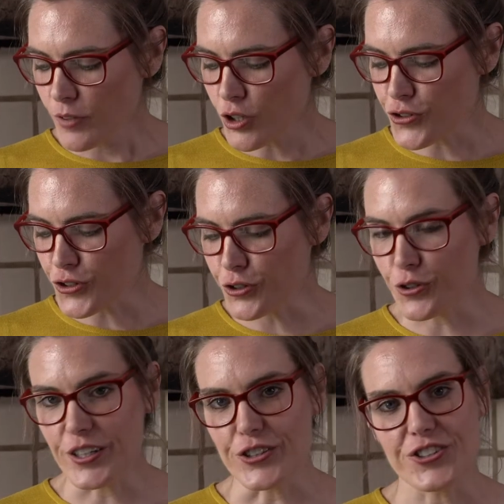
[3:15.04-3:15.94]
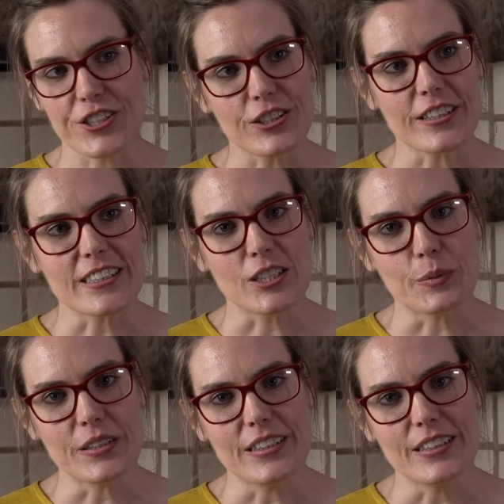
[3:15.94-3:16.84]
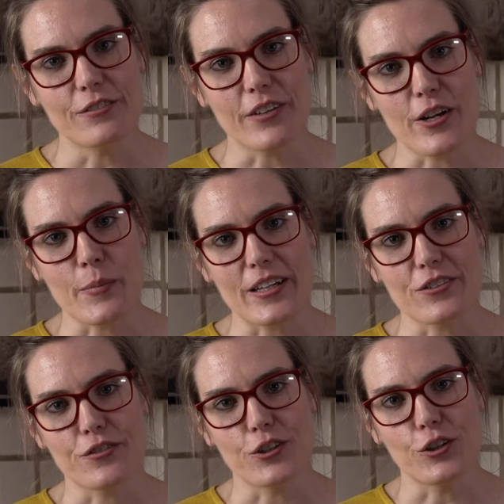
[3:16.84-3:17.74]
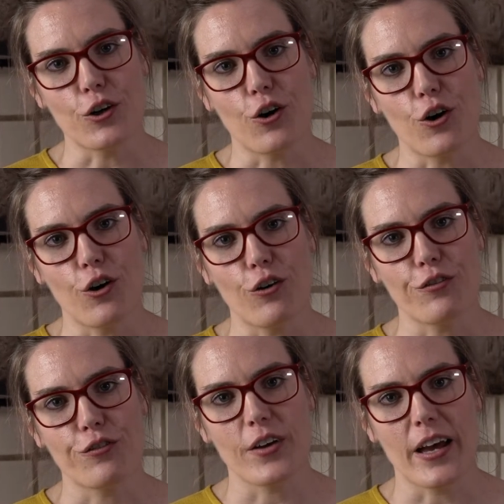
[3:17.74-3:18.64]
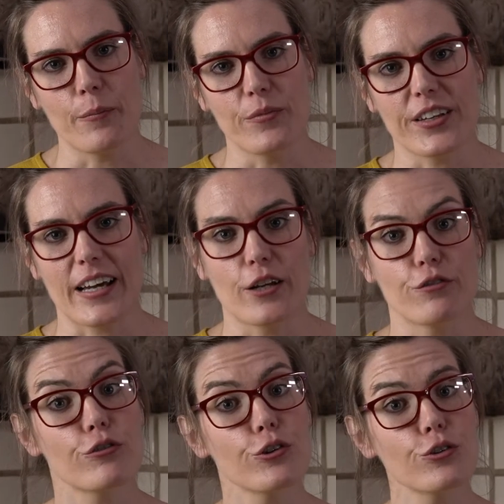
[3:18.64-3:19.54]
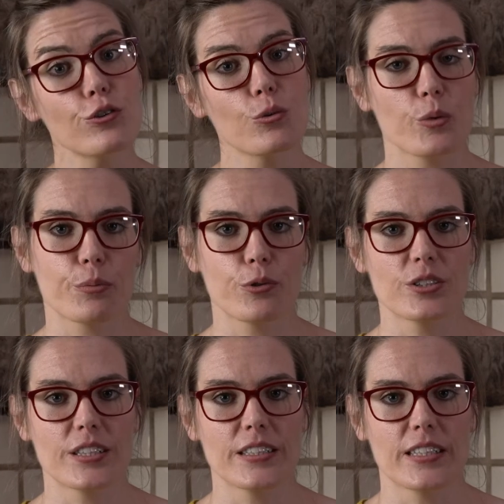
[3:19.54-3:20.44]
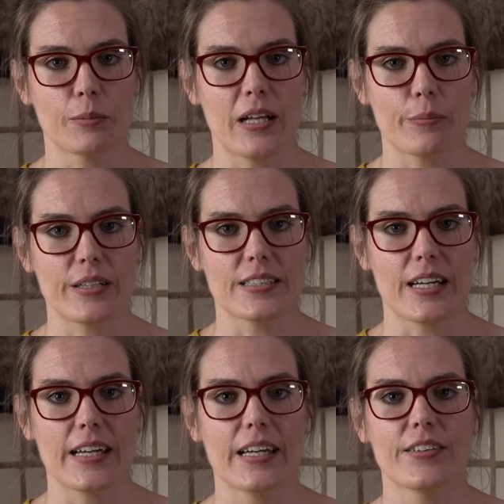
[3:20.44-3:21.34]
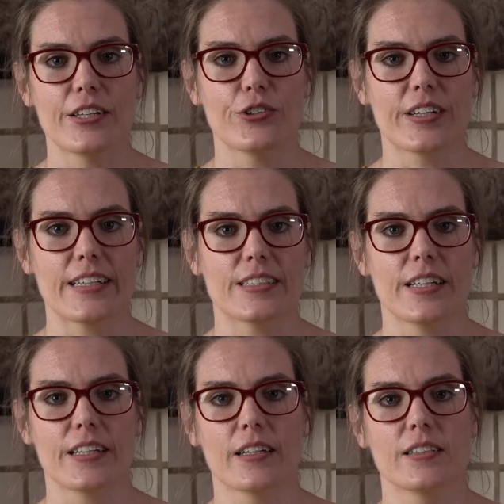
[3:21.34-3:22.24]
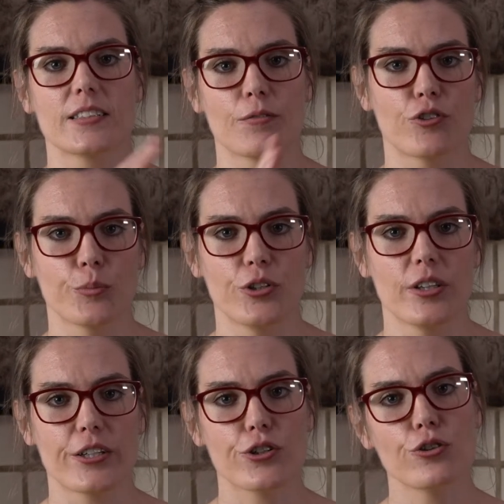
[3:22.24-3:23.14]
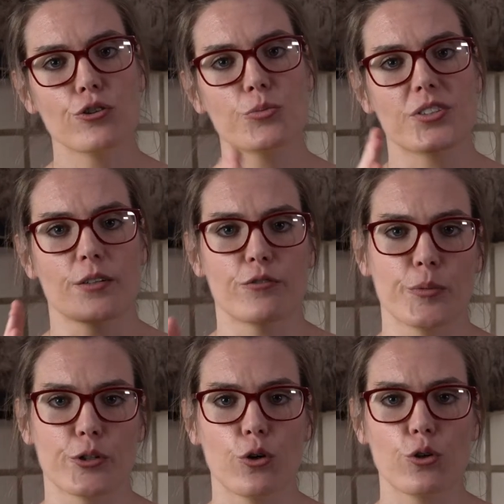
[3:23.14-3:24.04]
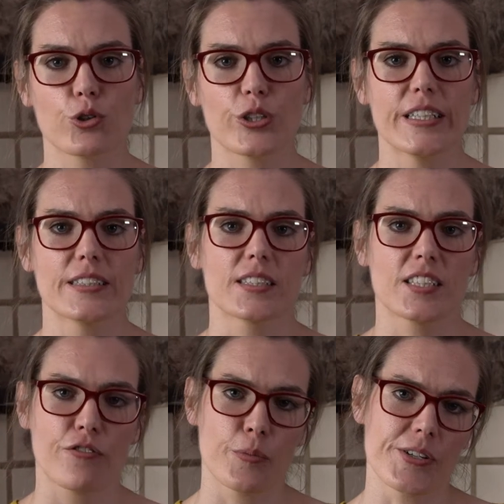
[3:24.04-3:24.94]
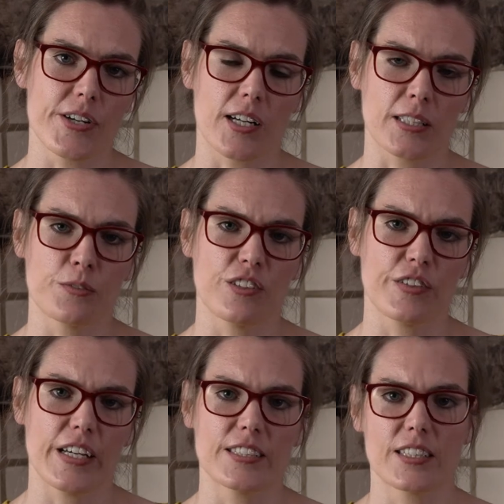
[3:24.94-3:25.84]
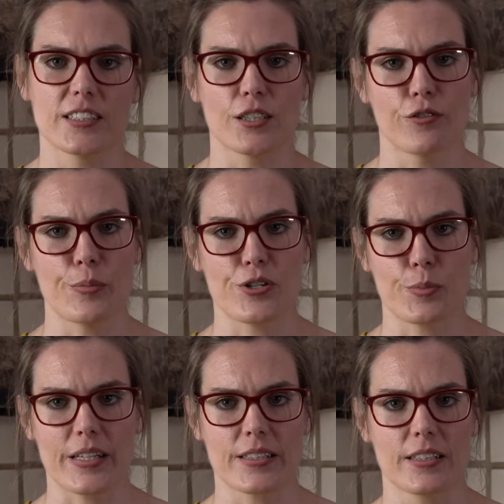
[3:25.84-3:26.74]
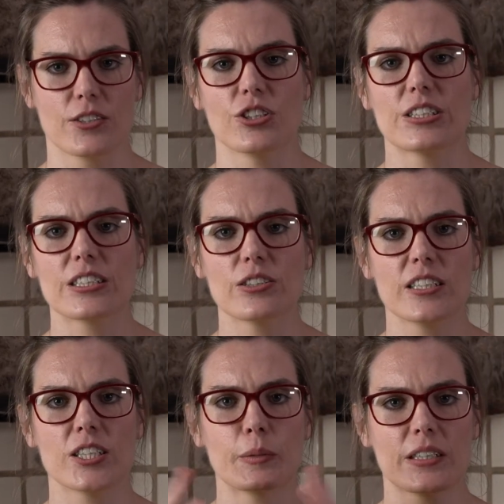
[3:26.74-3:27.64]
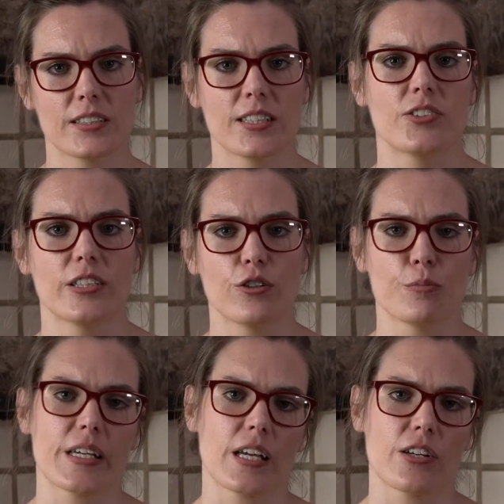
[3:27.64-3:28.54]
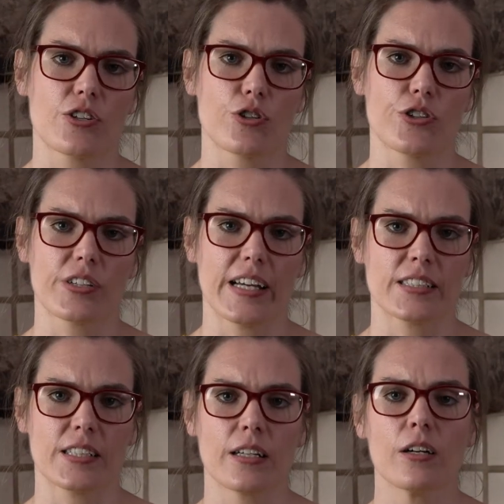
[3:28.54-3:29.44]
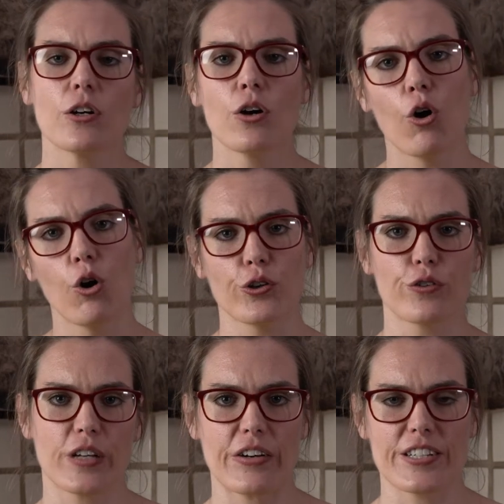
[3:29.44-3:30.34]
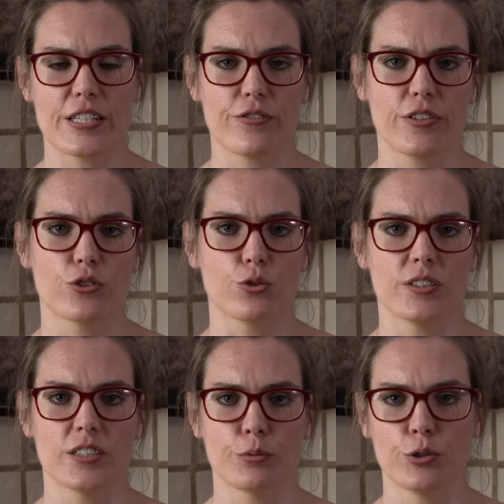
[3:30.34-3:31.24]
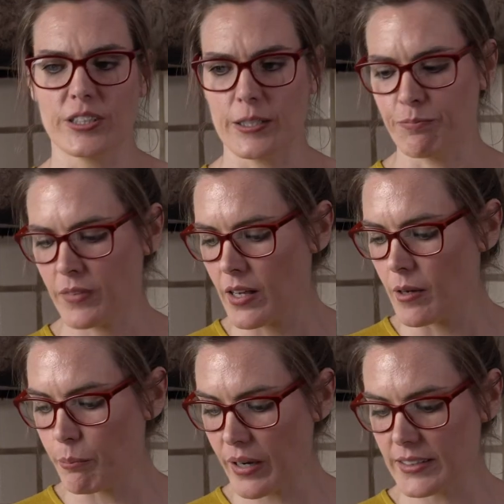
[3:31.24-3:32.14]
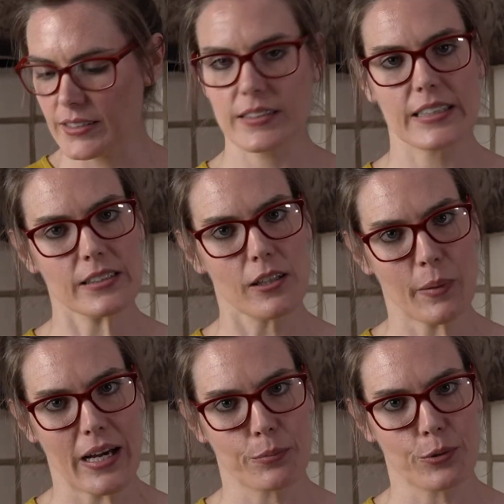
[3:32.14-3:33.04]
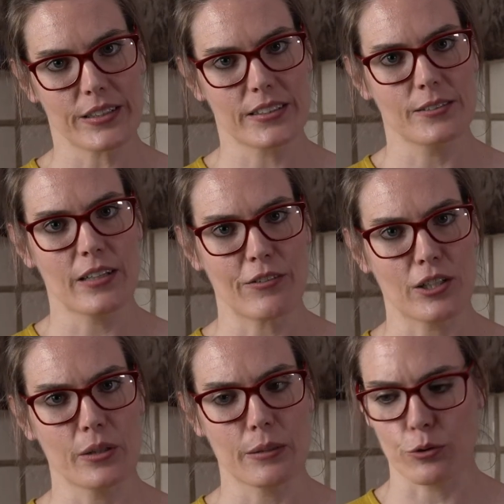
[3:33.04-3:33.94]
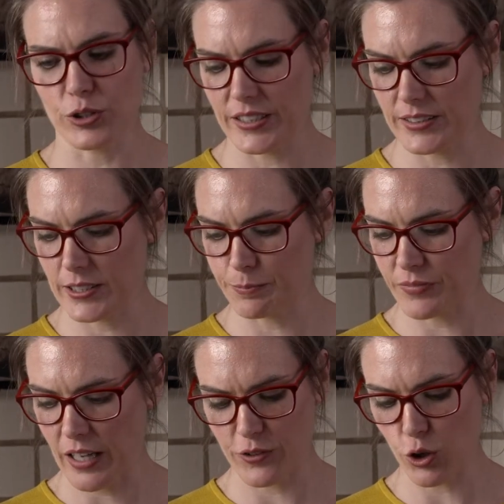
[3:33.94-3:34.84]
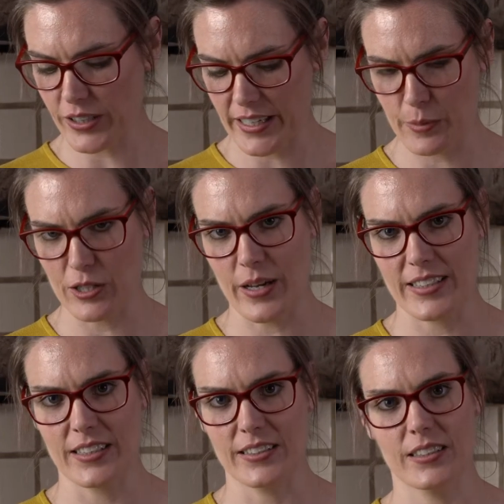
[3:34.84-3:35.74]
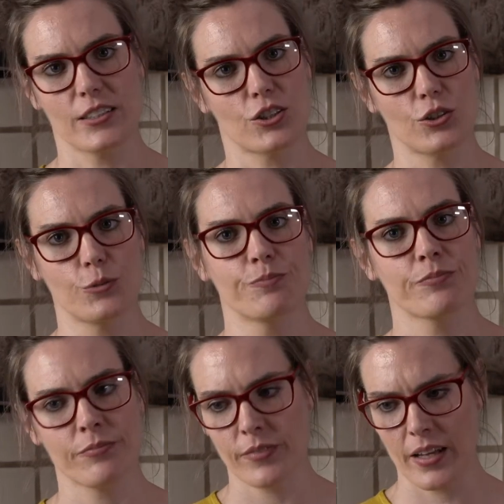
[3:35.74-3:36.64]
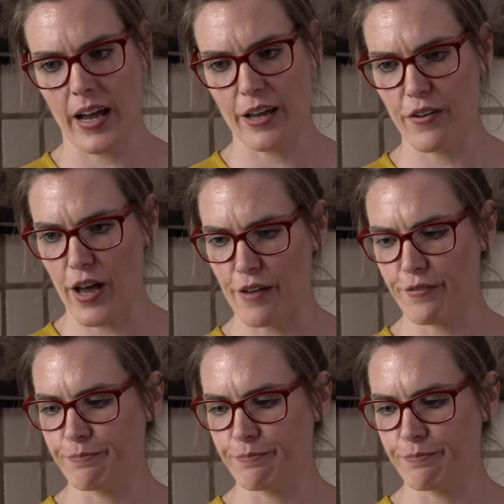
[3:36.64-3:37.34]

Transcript: So you still need to be very mindful of the kind of rule with protein in a plant-based diet, that you're getting some from your legumes, some from your whole grains, some from your dark leafy veg, and some from your spices. So you still need to be considerate of making sure you're getting all your very different sources of protein. But these little bad boys have complete proteins, have all 9 amino acids, so high five.